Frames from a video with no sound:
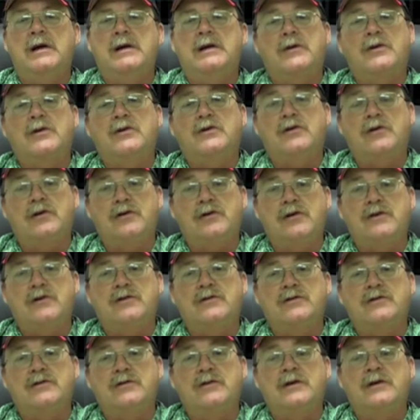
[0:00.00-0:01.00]
I would
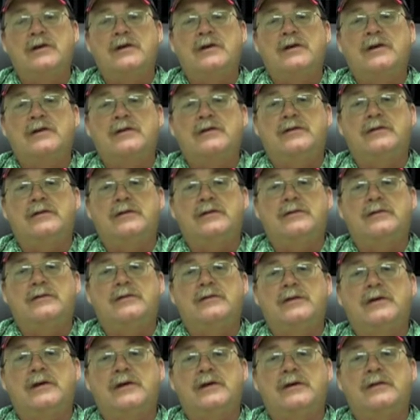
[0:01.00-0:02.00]
encourage you
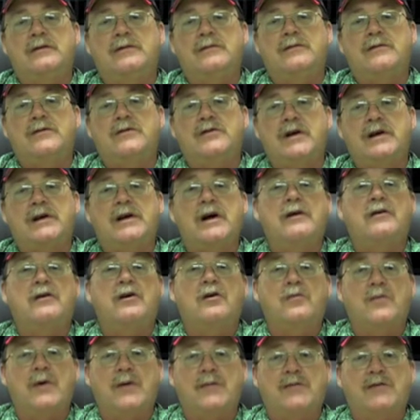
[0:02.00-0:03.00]
to check out
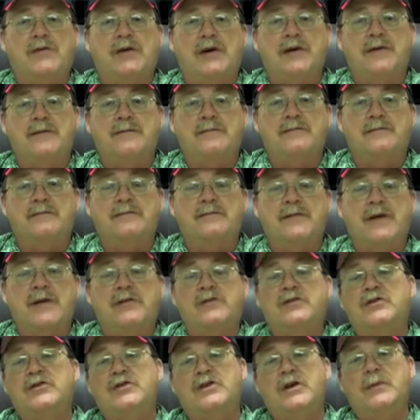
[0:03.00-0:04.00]
our website.
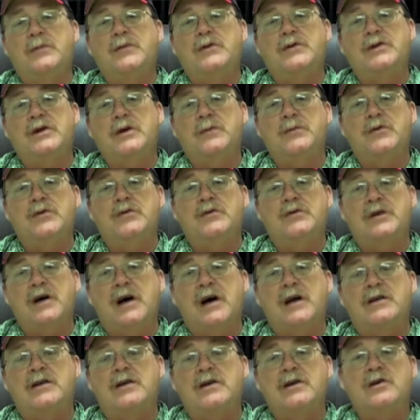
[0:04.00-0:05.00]
That's
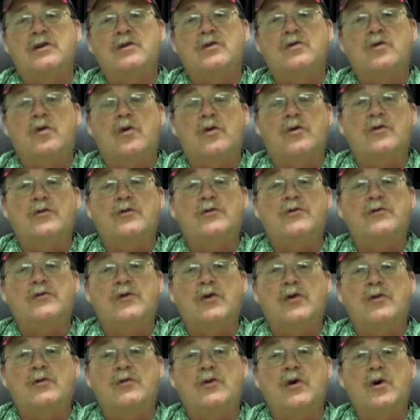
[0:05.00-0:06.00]

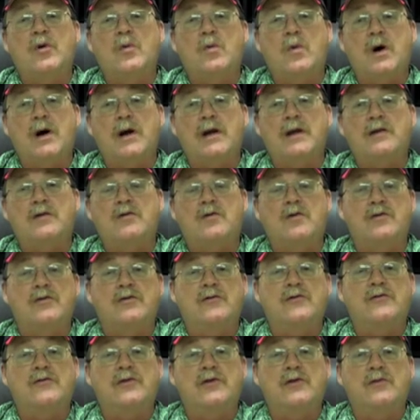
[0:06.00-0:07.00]
www.cornerstonehawaii,
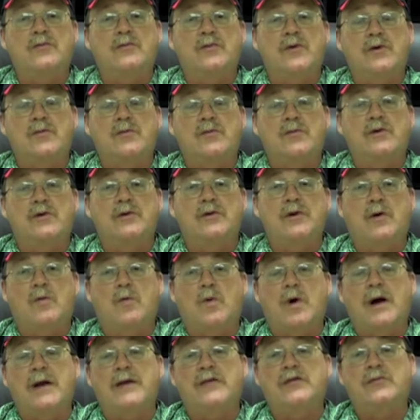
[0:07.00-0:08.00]
cornerstone one word,
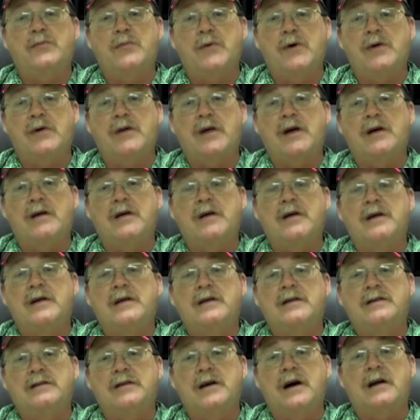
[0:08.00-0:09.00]
Hawaii spelled out,
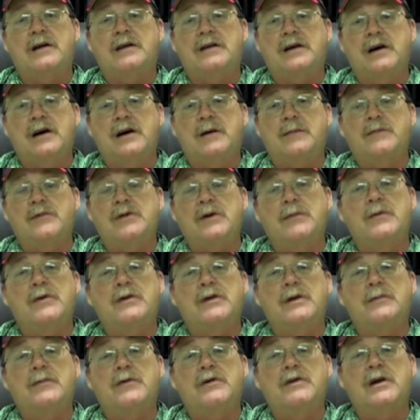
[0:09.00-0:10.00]
.com,
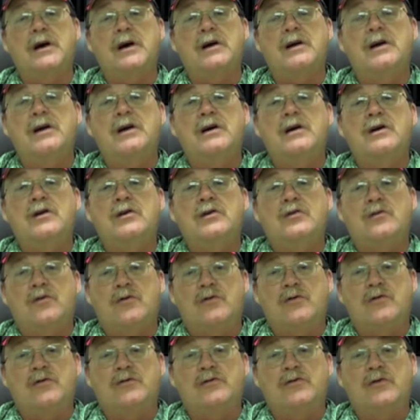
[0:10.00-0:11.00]

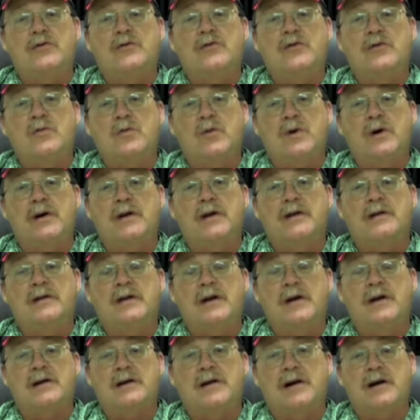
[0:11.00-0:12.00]

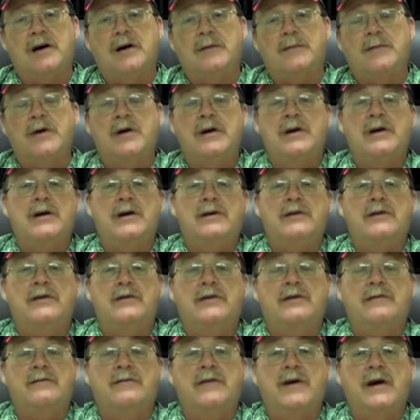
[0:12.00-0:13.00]
www.cornerstonehawaii.com.
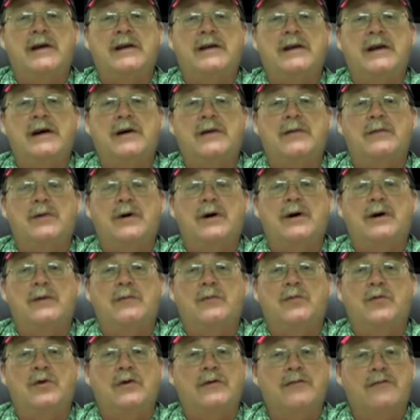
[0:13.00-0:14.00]
You can find out
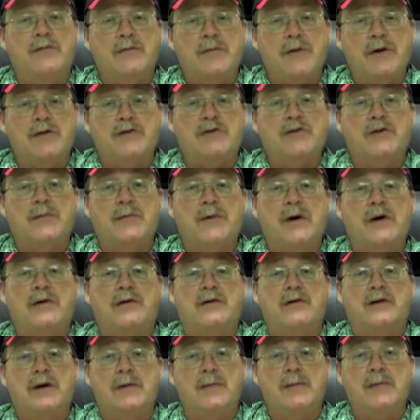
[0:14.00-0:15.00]
more information about
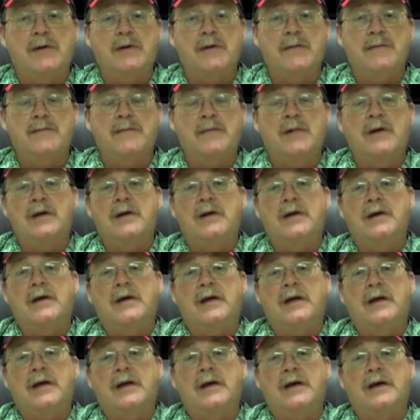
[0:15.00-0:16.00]
our company,
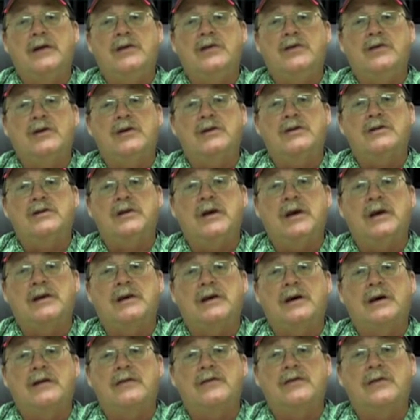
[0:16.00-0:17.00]
and you can
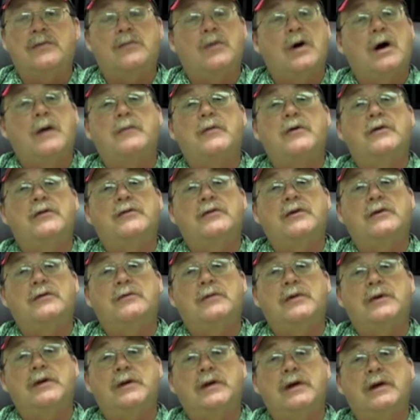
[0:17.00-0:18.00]
check out the properties
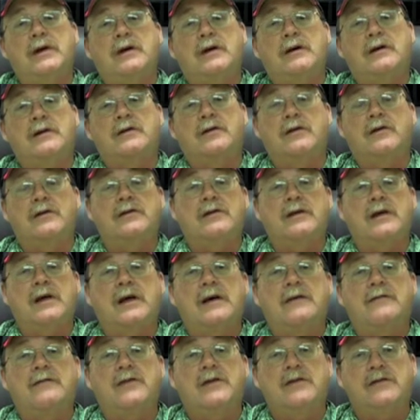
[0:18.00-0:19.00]
that we currently
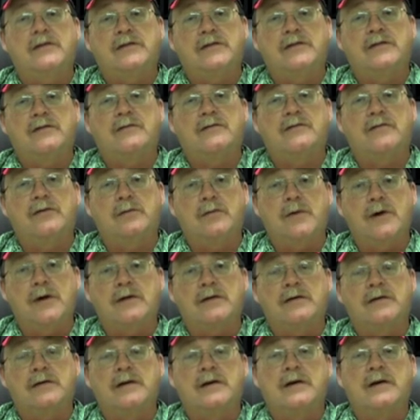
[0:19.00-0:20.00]
have listed for
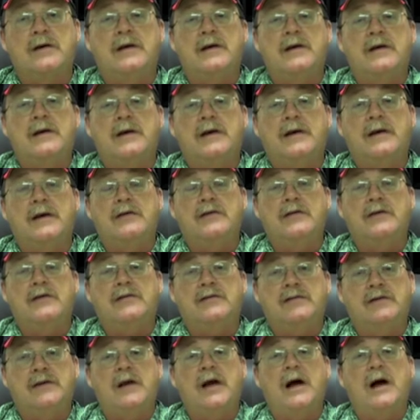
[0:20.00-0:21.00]
rent, and you can
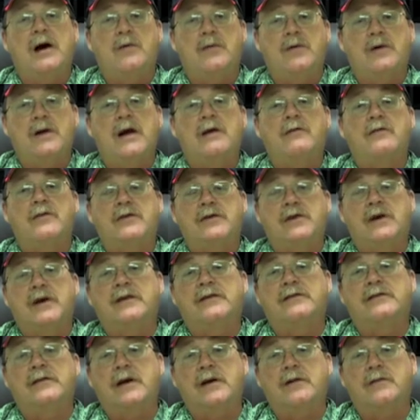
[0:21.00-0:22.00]
see how we
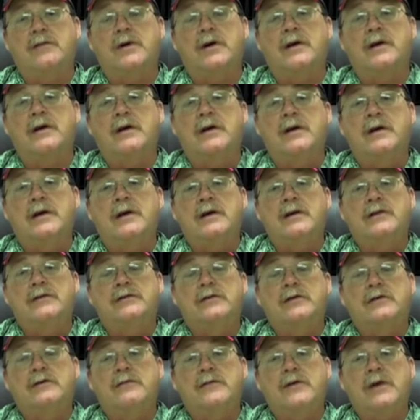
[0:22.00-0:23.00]
advertise that way.
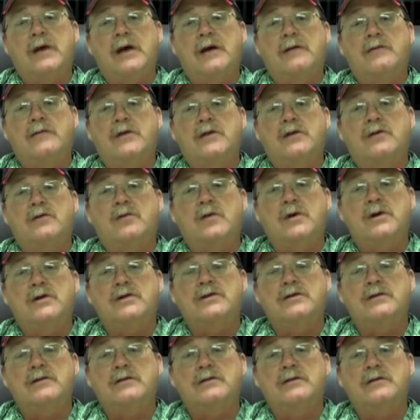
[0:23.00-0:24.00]
So if you have any
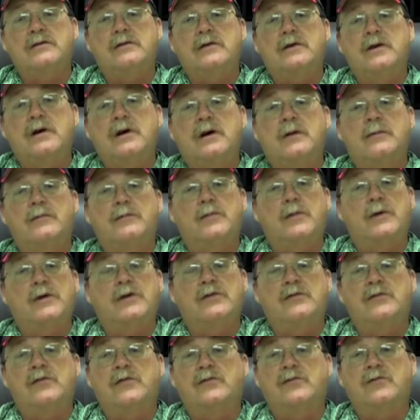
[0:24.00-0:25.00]
questions,
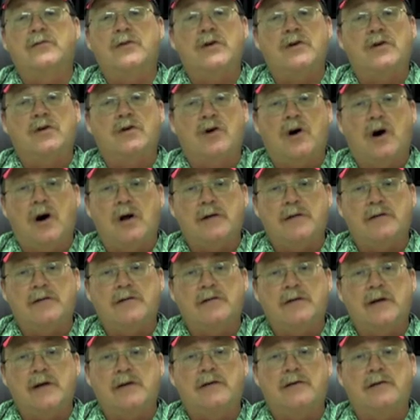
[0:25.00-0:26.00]
please feel free to call
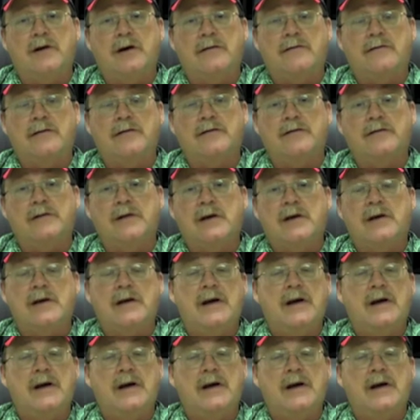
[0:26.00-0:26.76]
us at our office.